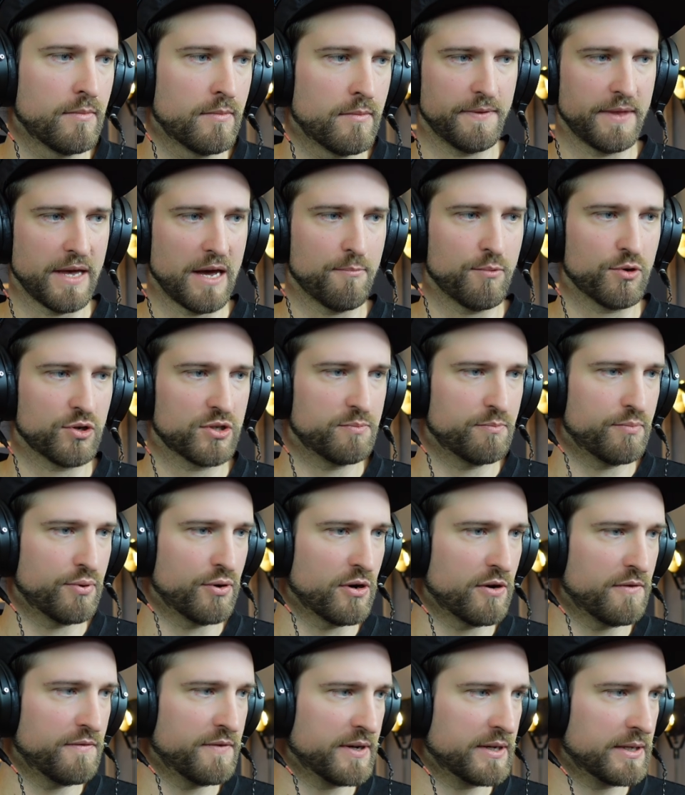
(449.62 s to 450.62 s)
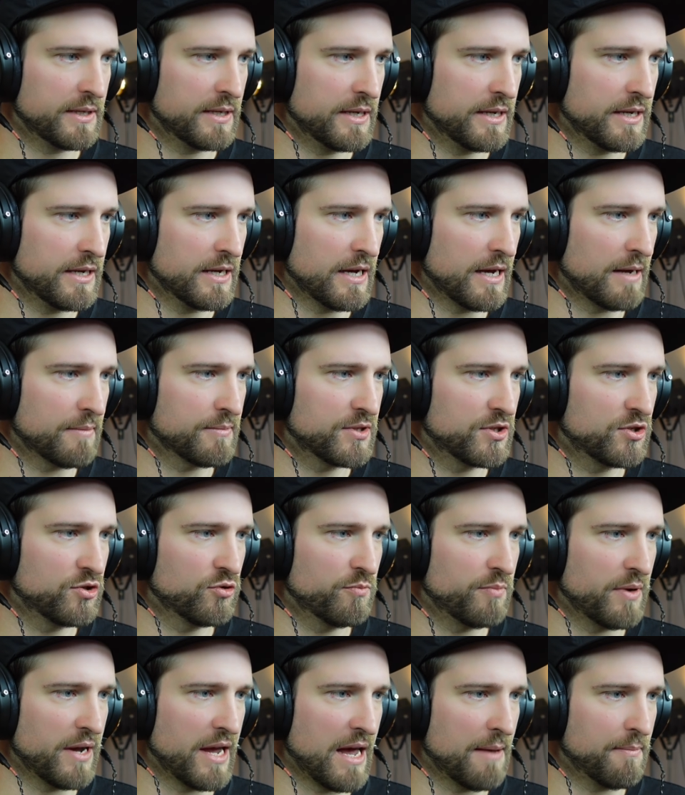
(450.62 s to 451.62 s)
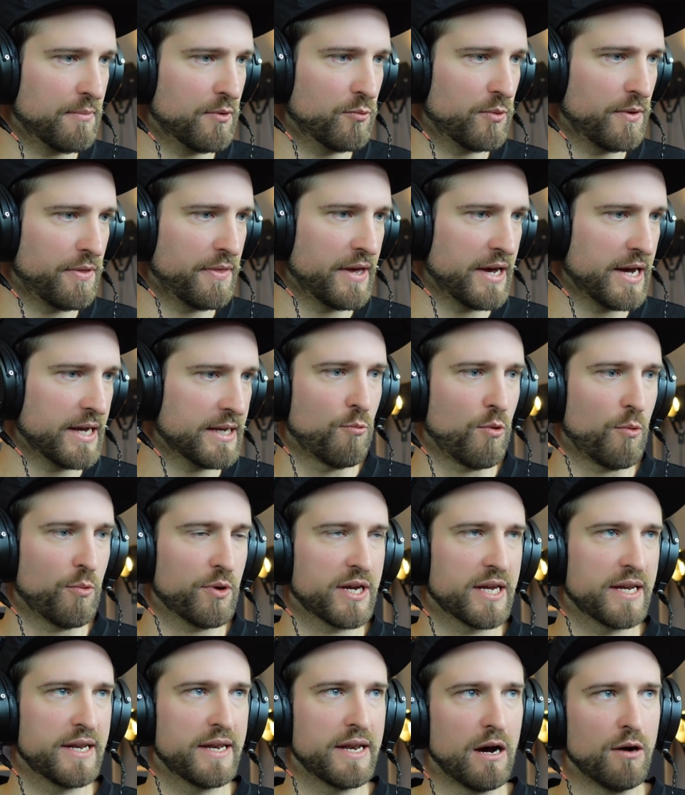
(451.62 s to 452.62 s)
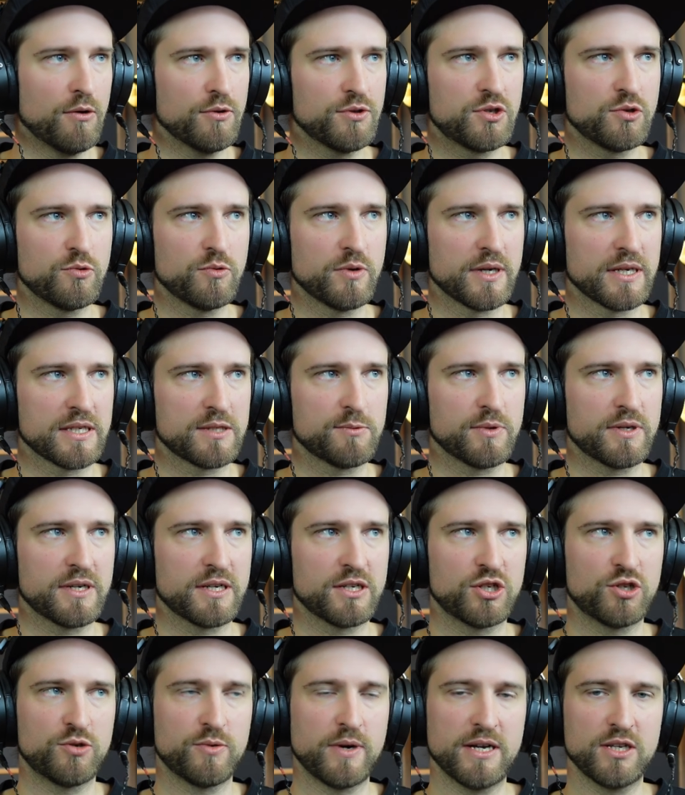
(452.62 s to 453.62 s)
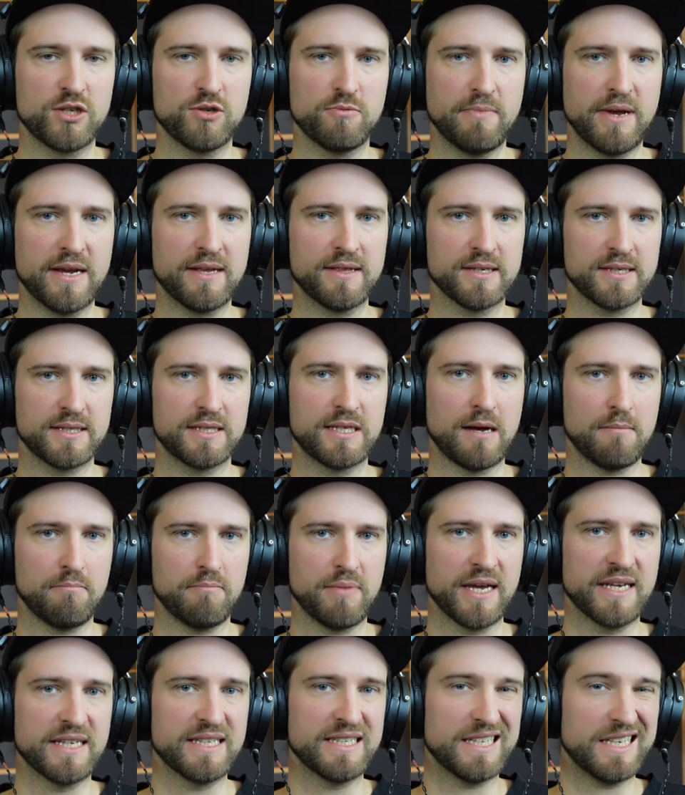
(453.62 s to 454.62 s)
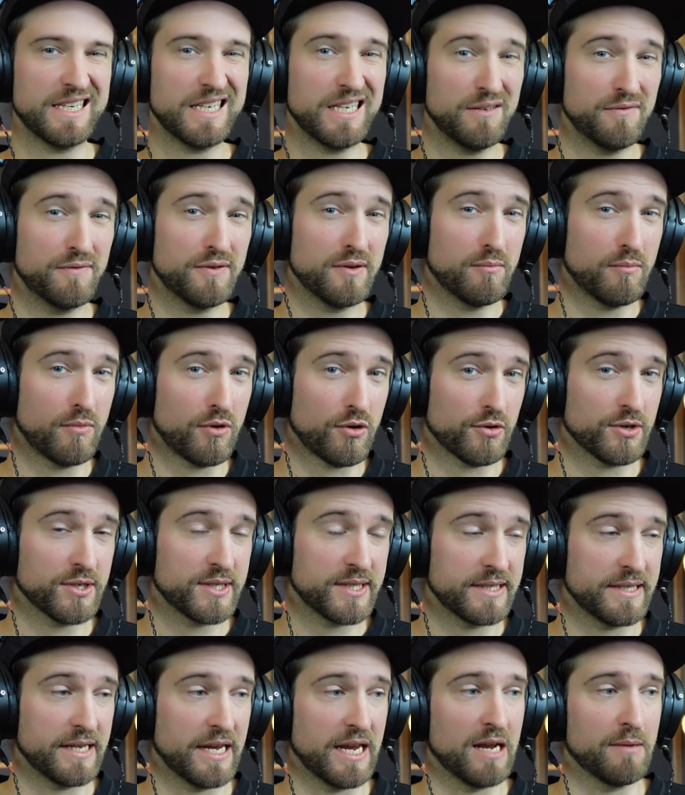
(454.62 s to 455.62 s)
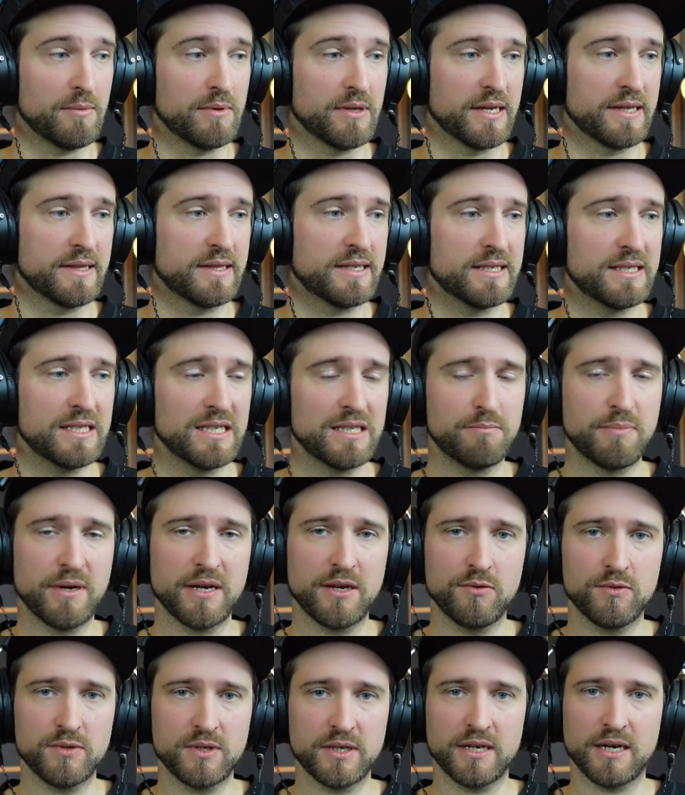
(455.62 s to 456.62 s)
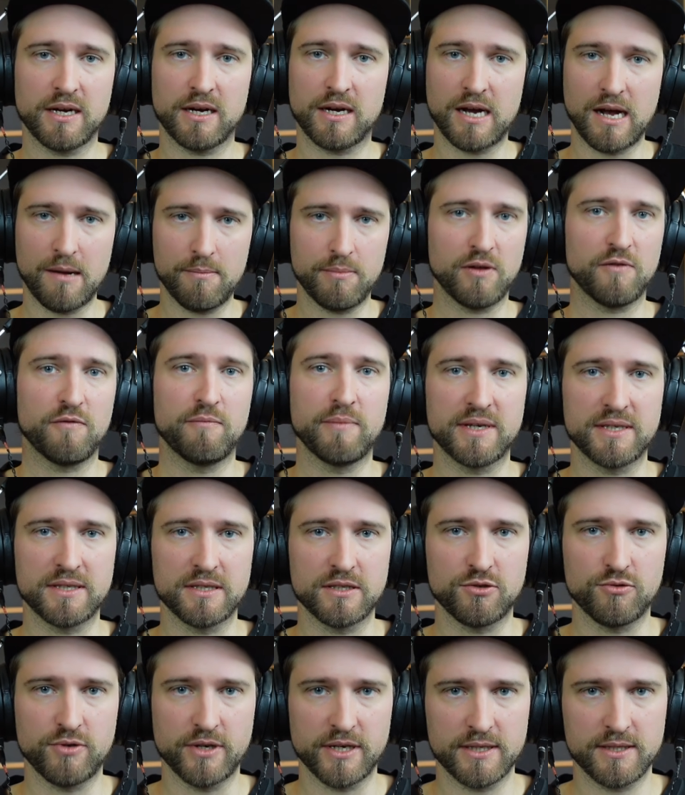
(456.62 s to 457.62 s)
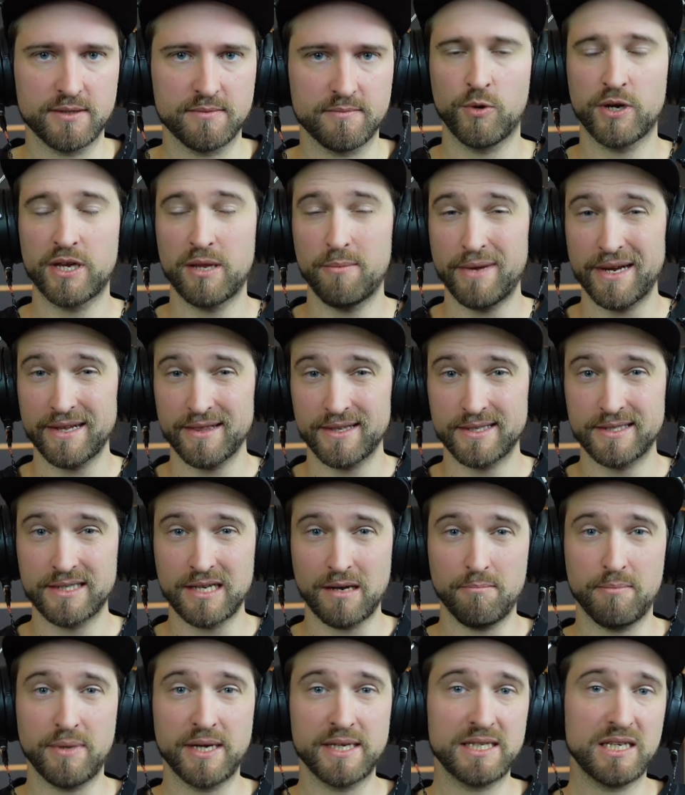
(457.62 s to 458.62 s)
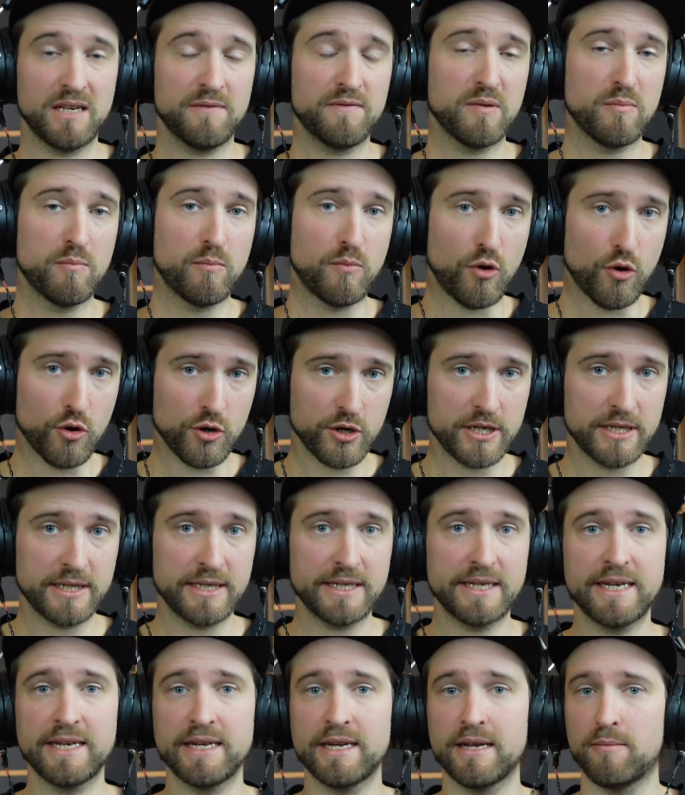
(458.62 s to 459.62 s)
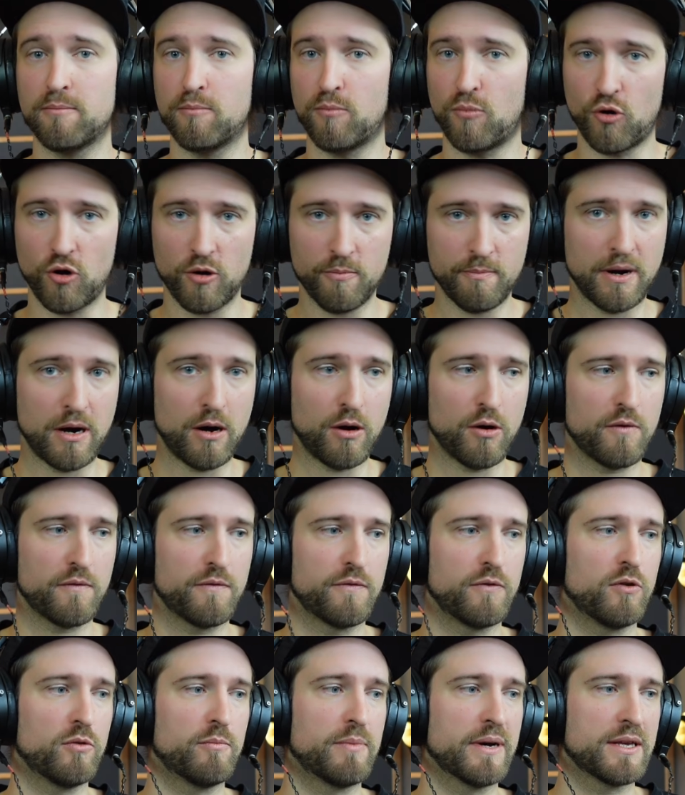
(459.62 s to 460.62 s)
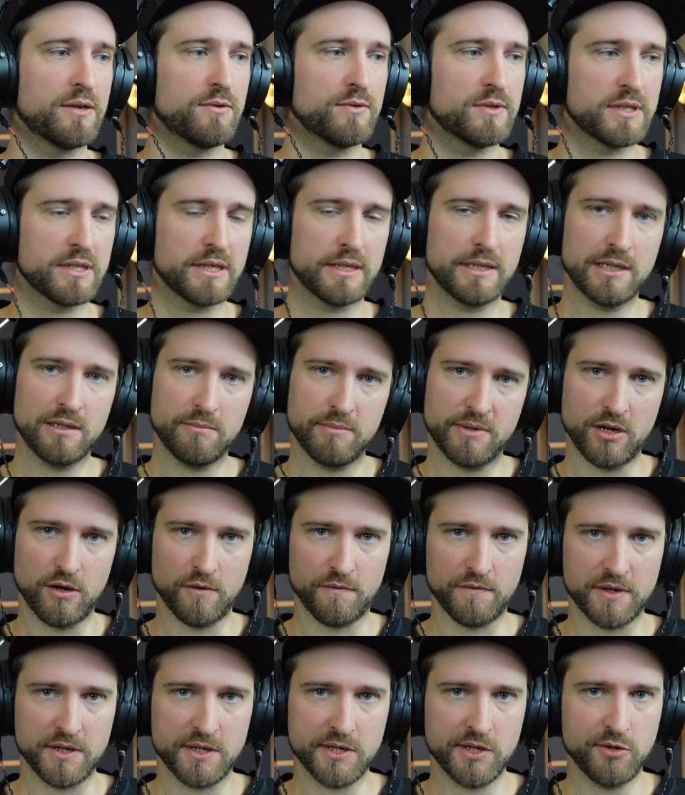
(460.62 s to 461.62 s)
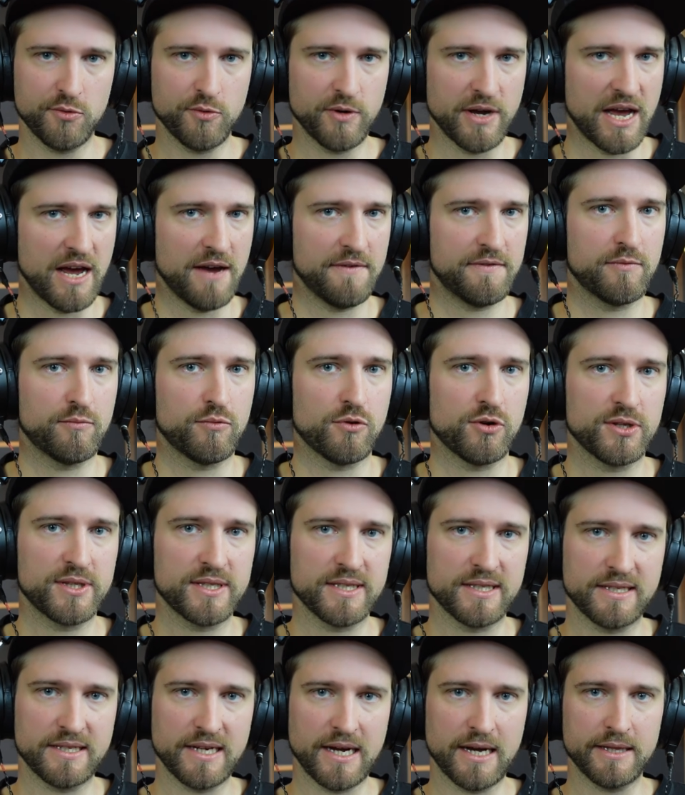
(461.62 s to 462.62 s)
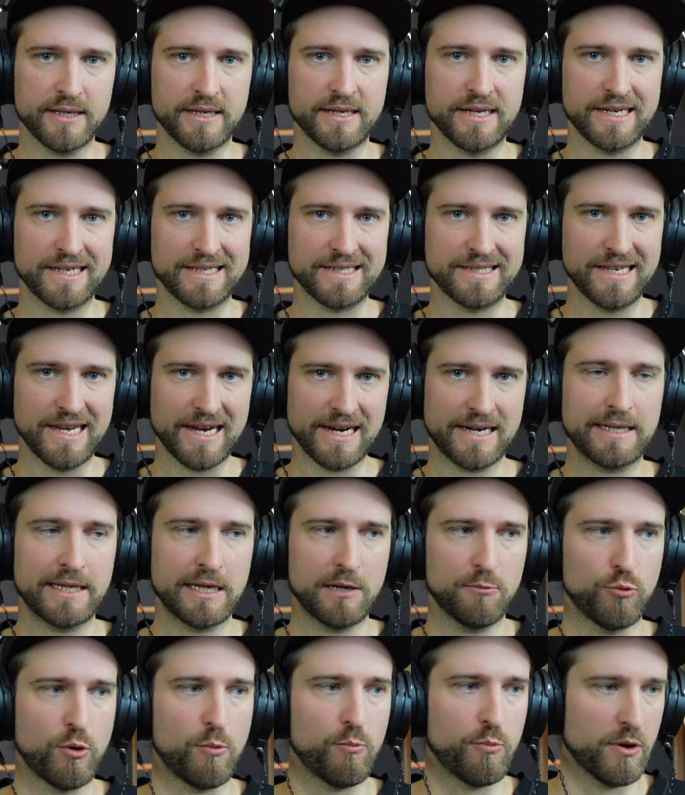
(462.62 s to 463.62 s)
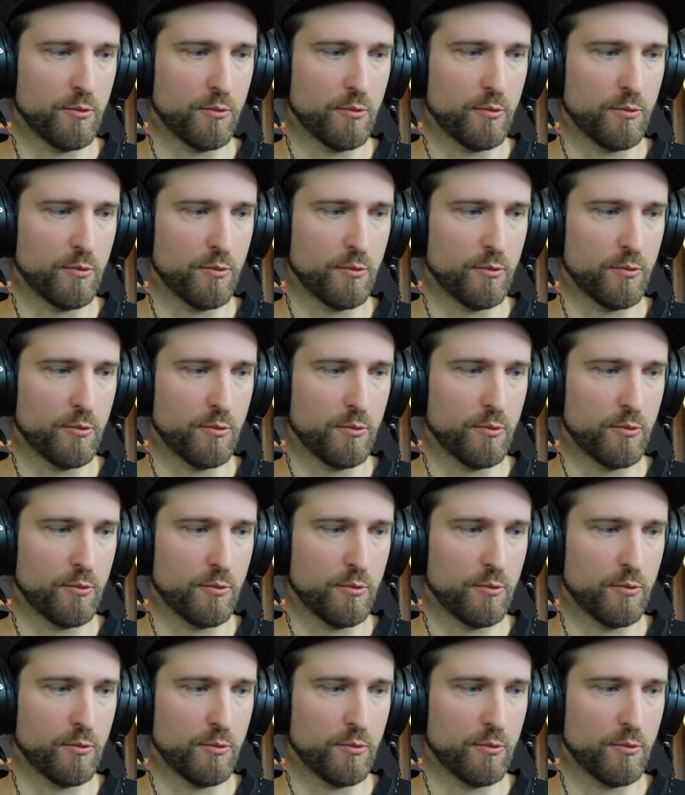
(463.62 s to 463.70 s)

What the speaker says: That works perfectly. I'm super happy with that. What we can now do is we can try to make the sub bass even more stable. And this is by using a couple of mixing tricks. We can make the sub bass even more clean and more powerful by using a little bit of EQ afterwards and dial in exactly what we